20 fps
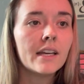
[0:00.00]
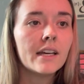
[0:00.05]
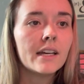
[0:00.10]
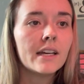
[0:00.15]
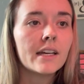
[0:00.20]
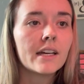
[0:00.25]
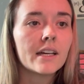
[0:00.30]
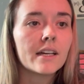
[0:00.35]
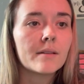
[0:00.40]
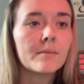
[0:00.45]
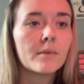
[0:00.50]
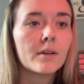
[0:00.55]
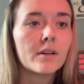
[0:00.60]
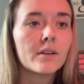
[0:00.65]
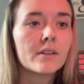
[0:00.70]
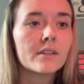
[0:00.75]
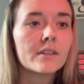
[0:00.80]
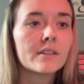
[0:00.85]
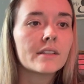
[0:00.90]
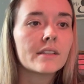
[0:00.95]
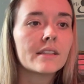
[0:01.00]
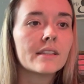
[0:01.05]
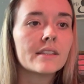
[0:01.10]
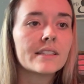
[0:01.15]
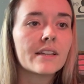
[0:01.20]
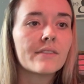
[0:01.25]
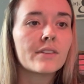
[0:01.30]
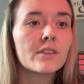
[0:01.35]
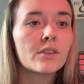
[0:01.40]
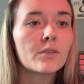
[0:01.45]
On
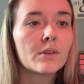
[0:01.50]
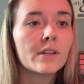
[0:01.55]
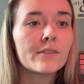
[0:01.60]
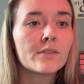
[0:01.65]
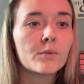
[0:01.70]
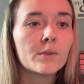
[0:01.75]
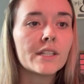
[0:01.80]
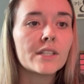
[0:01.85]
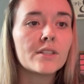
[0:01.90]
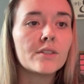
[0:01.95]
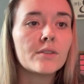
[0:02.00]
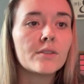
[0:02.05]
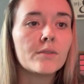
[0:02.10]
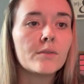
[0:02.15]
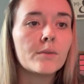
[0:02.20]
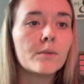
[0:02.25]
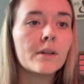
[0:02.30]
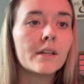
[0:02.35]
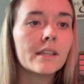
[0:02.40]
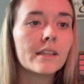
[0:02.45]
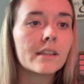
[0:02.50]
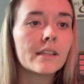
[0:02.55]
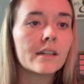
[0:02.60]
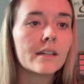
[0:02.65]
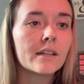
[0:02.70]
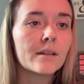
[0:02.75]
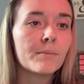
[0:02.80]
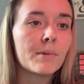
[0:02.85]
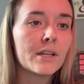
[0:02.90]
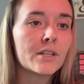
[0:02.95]
7/3 of 22,
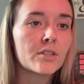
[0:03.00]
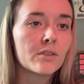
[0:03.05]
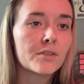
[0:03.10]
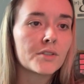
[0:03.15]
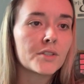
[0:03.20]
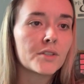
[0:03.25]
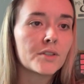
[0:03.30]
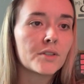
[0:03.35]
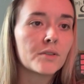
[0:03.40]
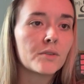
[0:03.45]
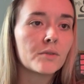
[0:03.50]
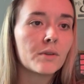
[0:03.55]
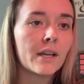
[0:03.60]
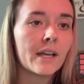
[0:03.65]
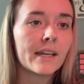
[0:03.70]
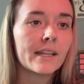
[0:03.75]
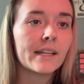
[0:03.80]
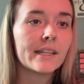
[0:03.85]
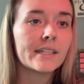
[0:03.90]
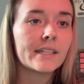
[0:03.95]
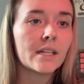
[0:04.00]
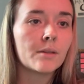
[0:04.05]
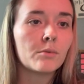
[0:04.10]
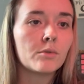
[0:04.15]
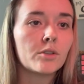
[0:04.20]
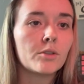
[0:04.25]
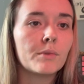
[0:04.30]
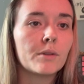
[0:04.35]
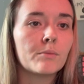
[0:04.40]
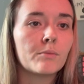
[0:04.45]
the patient also had a double
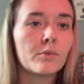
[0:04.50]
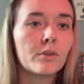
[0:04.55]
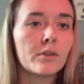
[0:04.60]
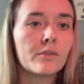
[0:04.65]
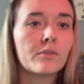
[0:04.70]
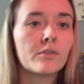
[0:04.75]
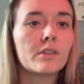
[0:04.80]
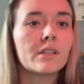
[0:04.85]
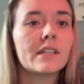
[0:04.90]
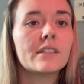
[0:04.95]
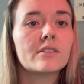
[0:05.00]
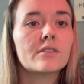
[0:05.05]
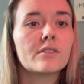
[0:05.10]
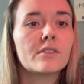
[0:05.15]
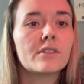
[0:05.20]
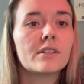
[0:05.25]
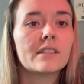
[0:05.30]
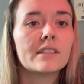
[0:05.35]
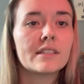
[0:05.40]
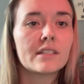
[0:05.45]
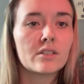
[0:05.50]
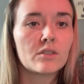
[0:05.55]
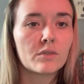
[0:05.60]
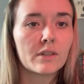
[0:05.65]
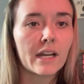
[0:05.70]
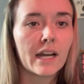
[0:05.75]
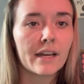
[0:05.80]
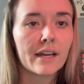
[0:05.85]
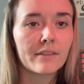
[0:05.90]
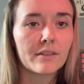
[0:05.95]
lumen peripherally inserted central
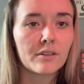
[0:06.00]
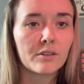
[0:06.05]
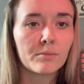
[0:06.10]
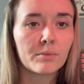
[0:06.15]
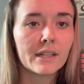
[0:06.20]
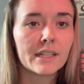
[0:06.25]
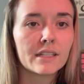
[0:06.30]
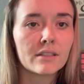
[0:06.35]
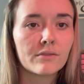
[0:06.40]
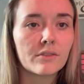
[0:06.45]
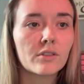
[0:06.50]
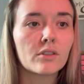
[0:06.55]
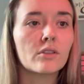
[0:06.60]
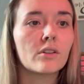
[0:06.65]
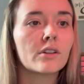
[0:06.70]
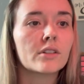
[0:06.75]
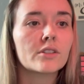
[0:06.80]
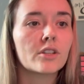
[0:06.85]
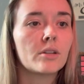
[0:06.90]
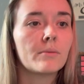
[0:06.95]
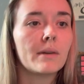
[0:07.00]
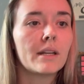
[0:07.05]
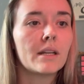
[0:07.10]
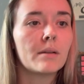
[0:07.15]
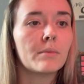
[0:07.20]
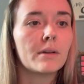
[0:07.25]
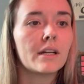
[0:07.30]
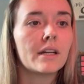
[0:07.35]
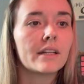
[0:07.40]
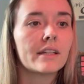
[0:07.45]
catheter placed for long-term
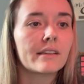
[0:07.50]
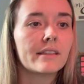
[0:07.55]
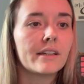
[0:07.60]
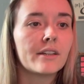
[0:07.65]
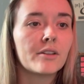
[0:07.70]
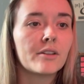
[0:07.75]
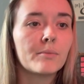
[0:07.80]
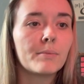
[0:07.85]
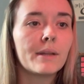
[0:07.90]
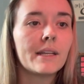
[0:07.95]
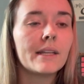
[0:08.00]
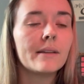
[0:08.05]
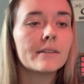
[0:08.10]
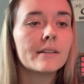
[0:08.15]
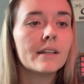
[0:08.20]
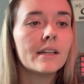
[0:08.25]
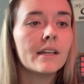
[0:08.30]
antibiotic therapy.